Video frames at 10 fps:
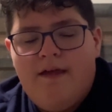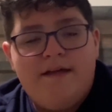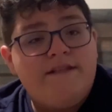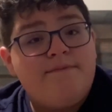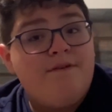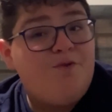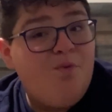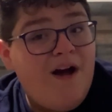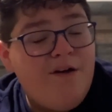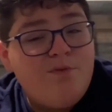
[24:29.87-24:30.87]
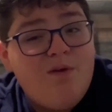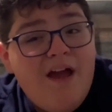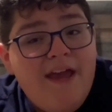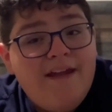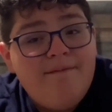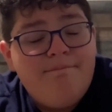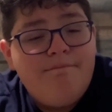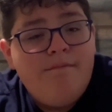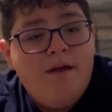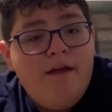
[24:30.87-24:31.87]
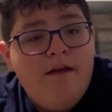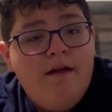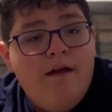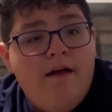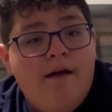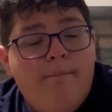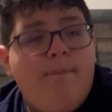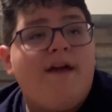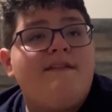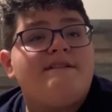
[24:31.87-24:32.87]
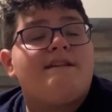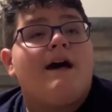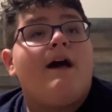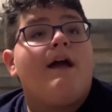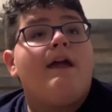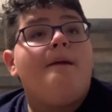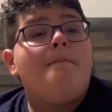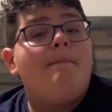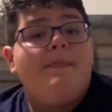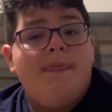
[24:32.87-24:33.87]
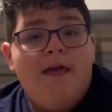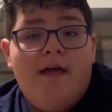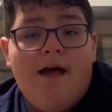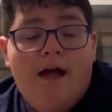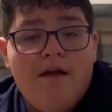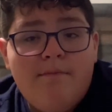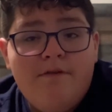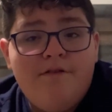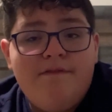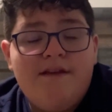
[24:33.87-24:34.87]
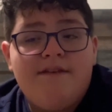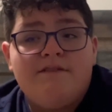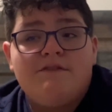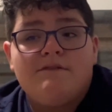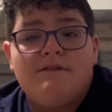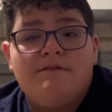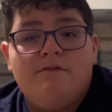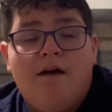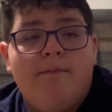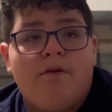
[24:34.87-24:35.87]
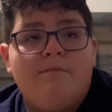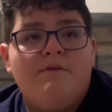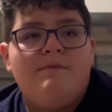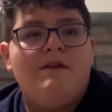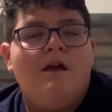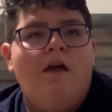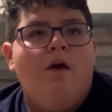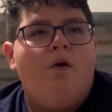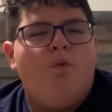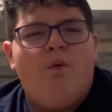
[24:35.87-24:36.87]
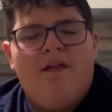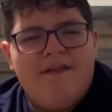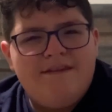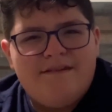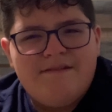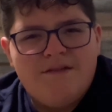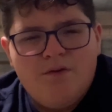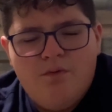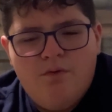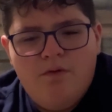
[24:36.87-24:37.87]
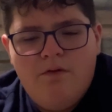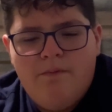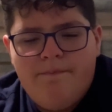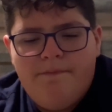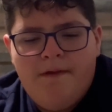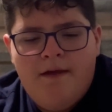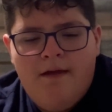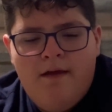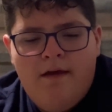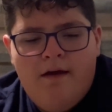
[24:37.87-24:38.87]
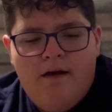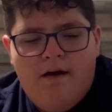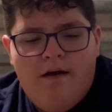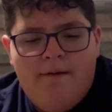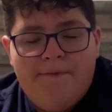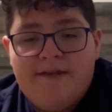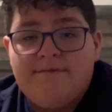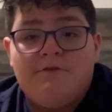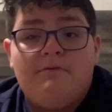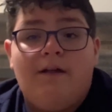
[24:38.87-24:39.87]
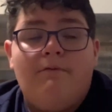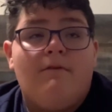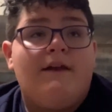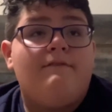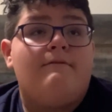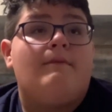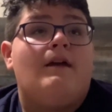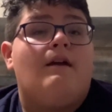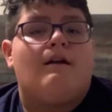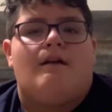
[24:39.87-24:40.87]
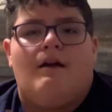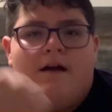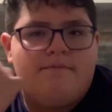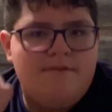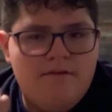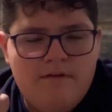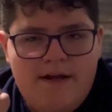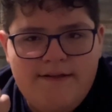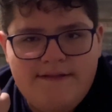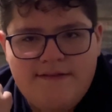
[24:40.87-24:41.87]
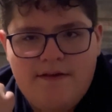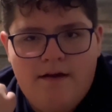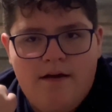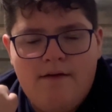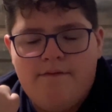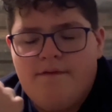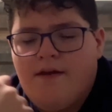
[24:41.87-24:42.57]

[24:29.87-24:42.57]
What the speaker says: It's been a wild ride. By the time I upload this, I'll probably be well into school. Yeah, it's been a wild ride from copyright stuff,